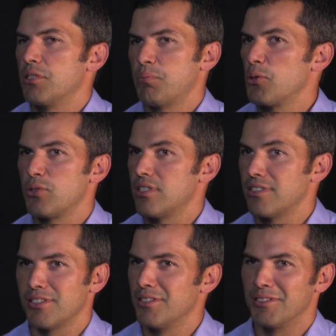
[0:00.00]
these
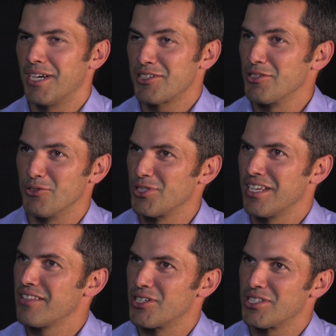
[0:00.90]
posters actually it was
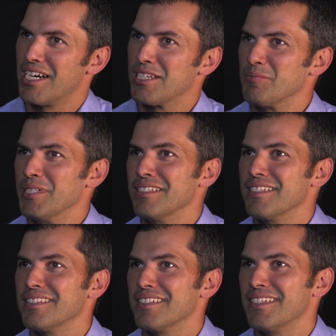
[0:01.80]
an advertisement
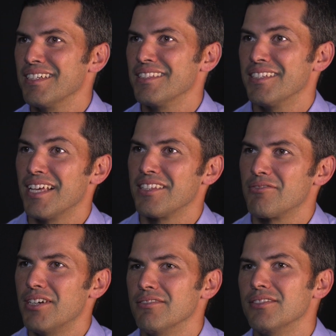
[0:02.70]
in the
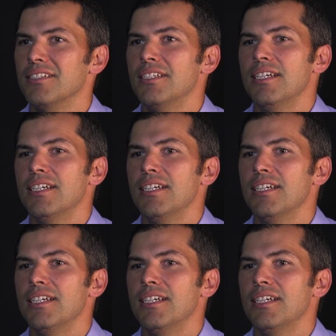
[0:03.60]
underground,